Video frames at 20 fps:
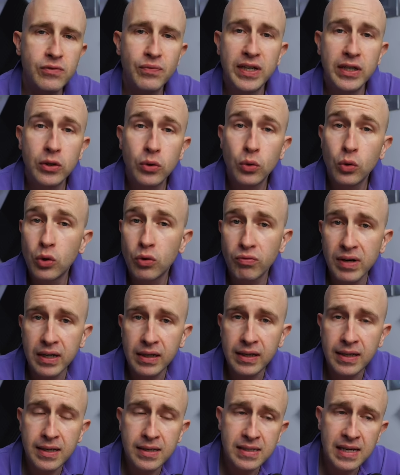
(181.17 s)
vehicle
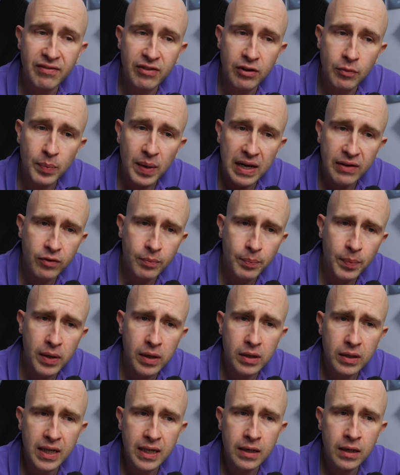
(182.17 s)
correctly as having paid for
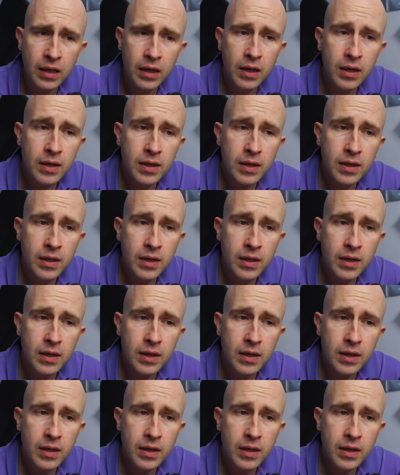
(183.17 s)
parking.